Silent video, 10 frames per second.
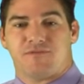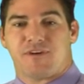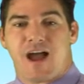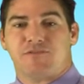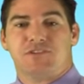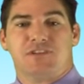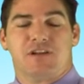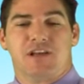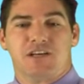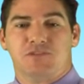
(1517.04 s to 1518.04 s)
5 or
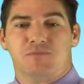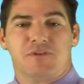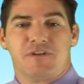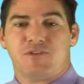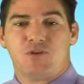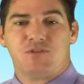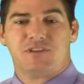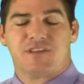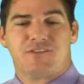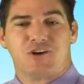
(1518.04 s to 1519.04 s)
10 customer reviews
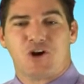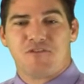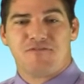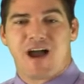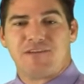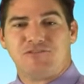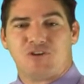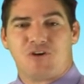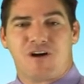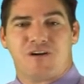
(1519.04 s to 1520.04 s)
in there that are all
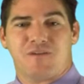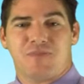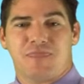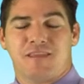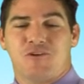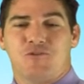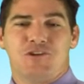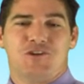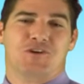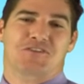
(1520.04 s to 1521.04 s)
5-star?
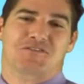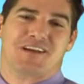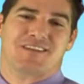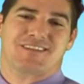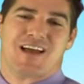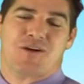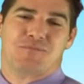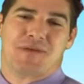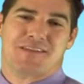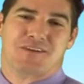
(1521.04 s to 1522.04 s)
Wouldn't you agree that that
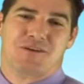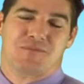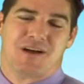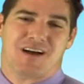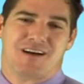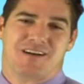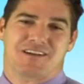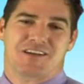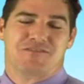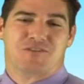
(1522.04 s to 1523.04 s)
would make them
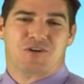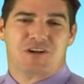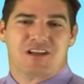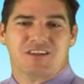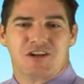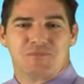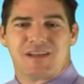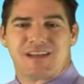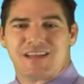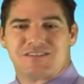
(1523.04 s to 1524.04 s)
convert a little
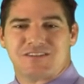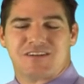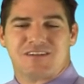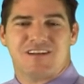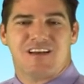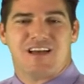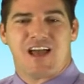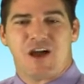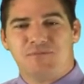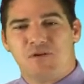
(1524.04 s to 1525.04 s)
bit easier,
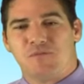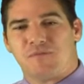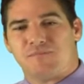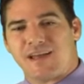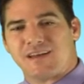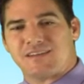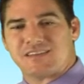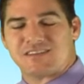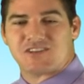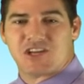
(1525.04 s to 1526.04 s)
help them make a
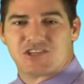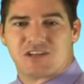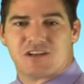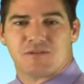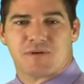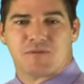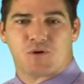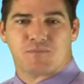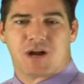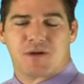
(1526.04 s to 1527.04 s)
decision a little bit
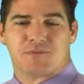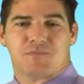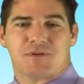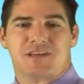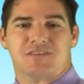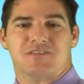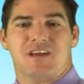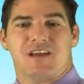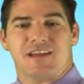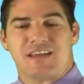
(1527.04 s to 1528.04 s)
more proper because
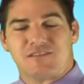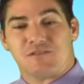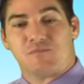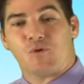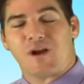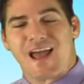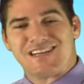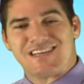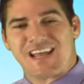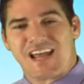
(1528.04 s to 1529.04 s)
it gives them more
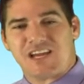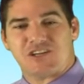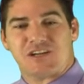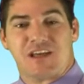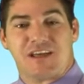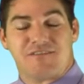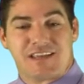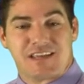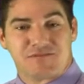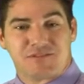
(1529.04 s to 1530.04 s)
education
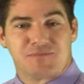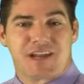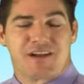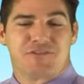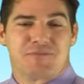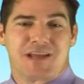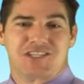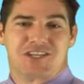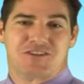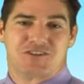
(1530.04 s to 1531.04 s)
and gives them that
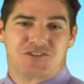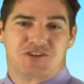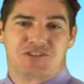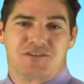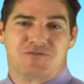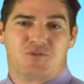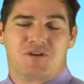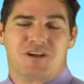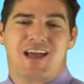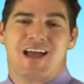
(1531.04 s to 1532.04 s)
information they're searching for?